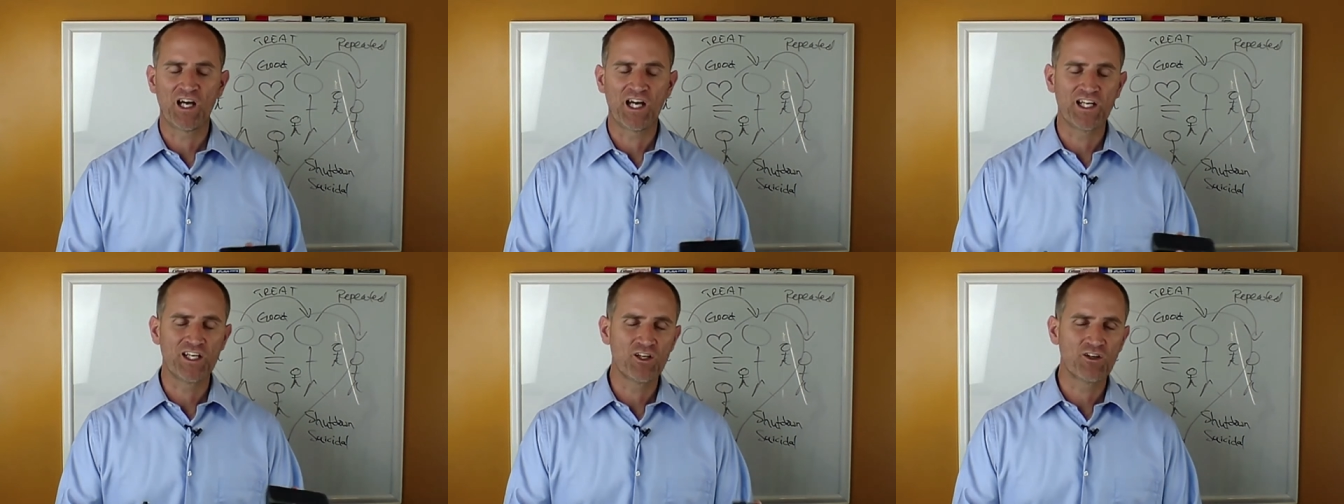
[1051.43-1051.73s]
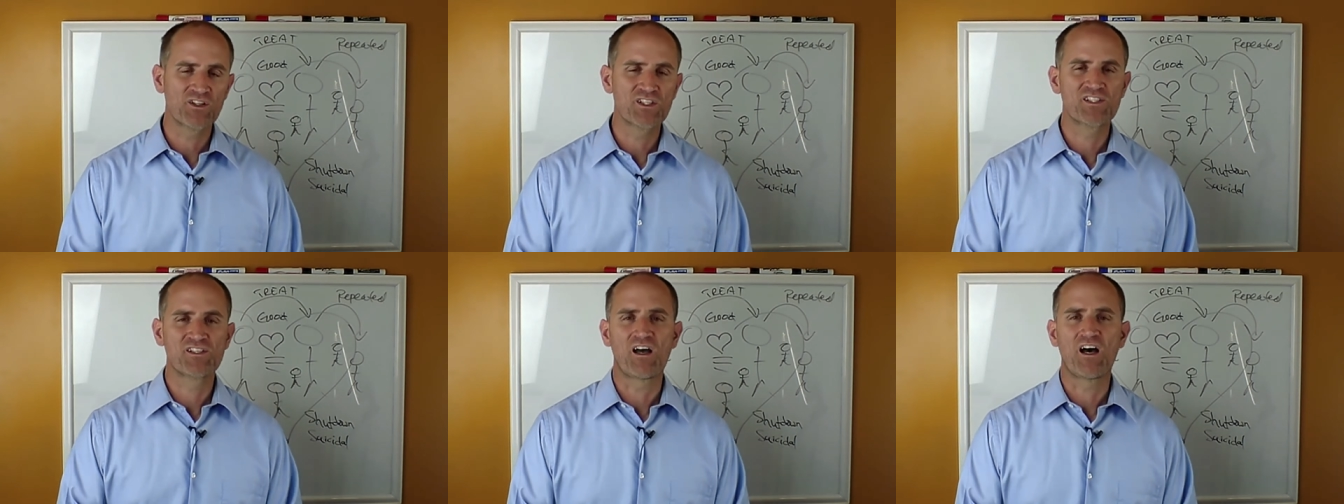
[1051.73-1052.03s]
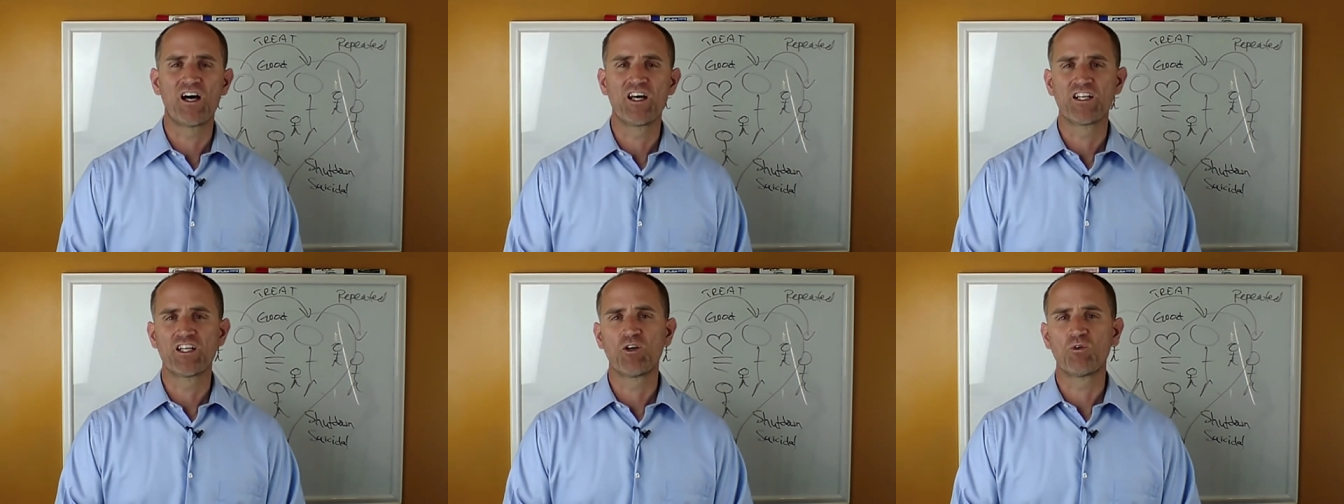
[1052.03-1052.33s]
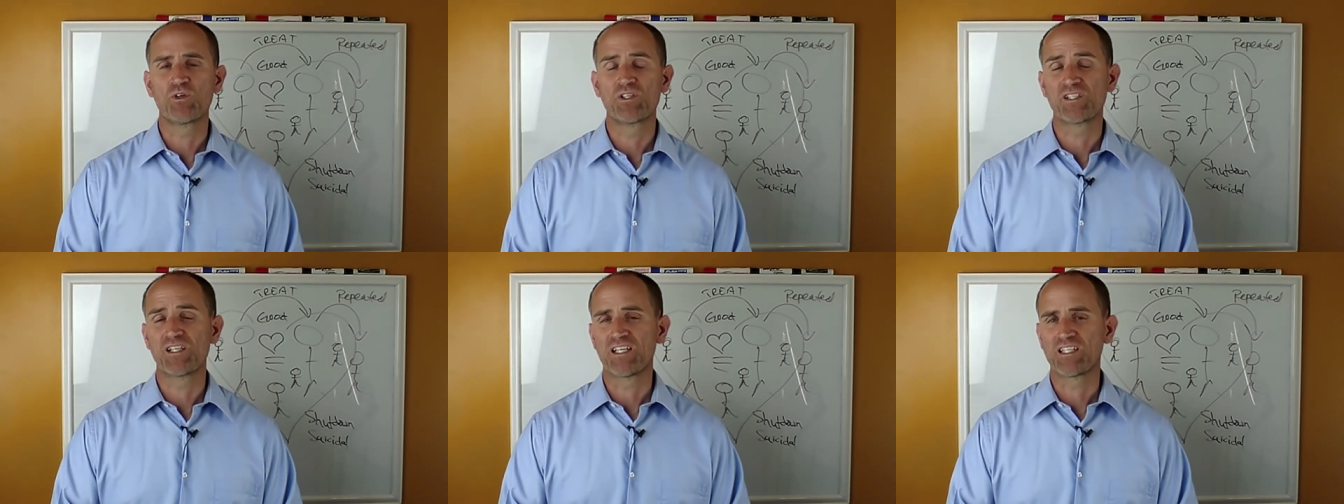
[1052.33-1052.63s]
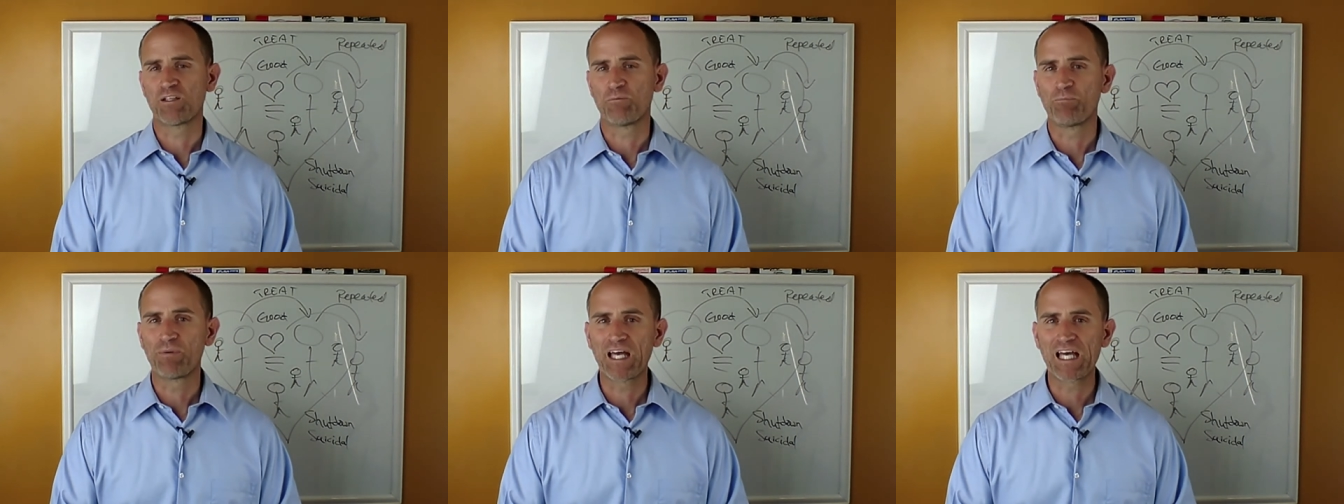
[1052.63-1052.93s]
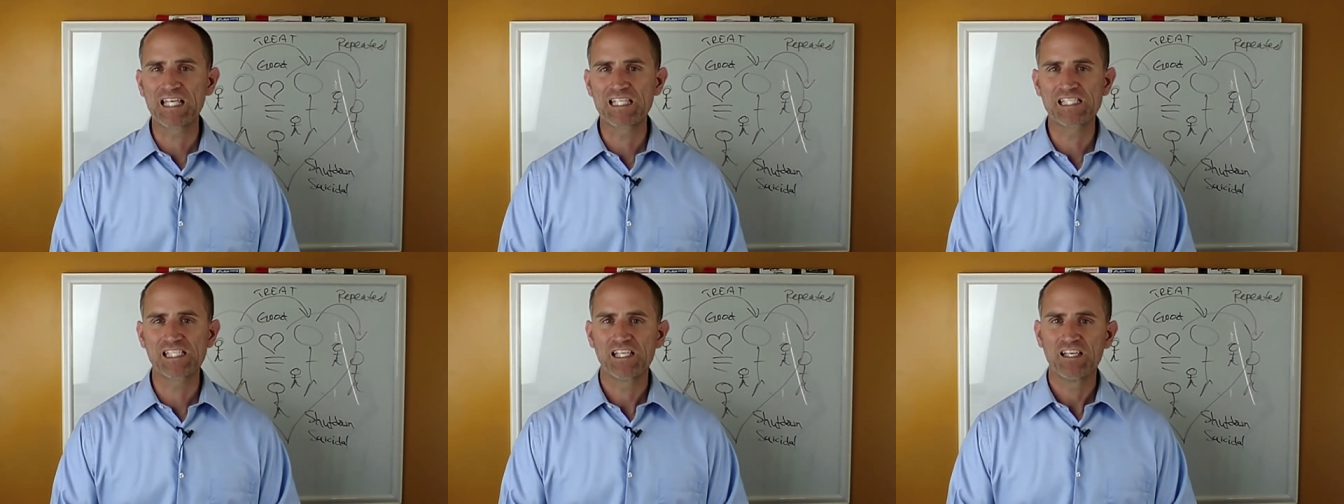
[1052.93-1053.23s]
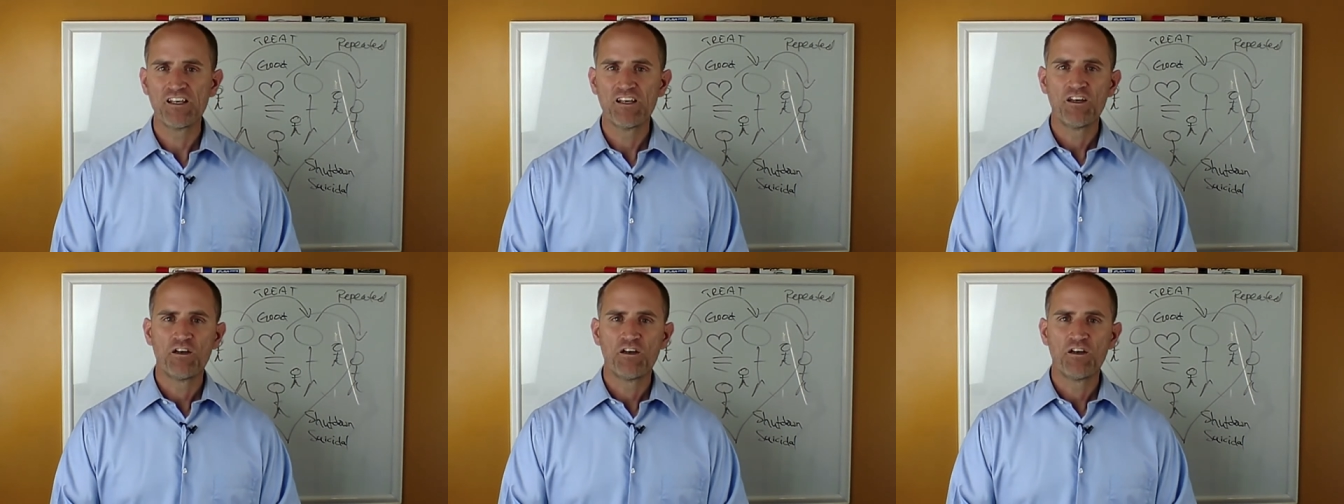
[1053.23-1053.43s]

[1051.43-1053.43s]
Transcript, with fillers: I know this audio was not the best,